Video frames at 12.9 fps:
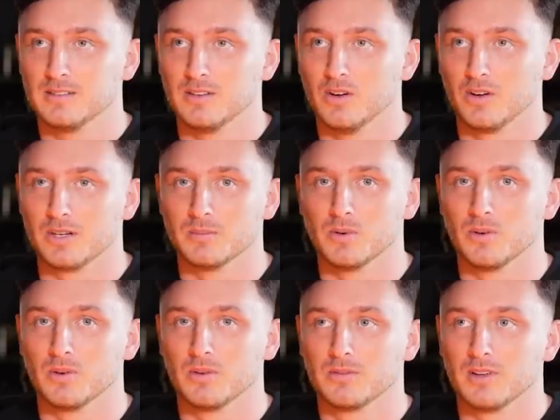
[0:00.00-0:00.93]
not
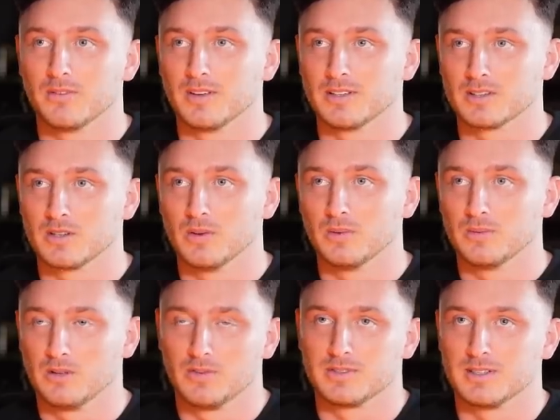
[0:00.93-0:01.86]
anymore. I think they sold.
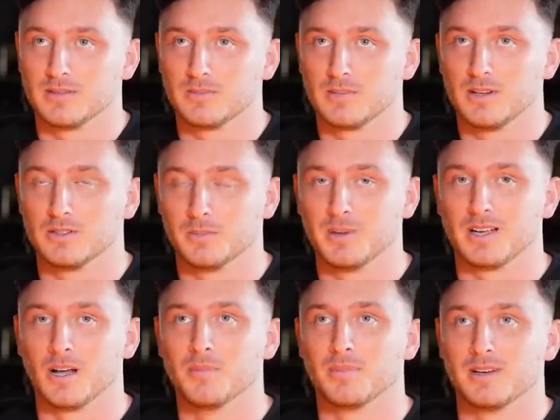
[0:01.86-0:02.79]
Obviously, it, was a big
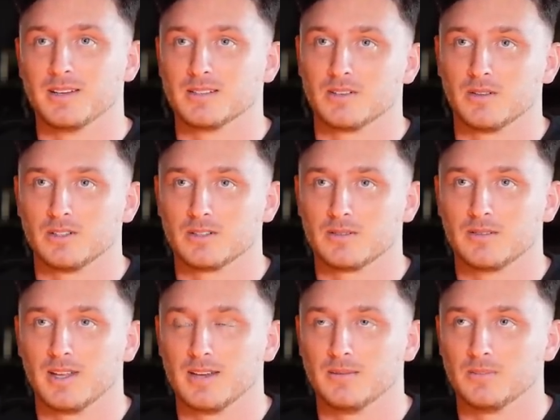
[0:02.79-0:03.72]
company, so
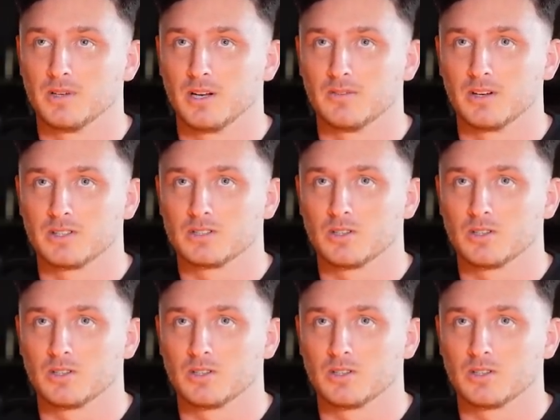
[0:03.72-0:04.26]
they kind of like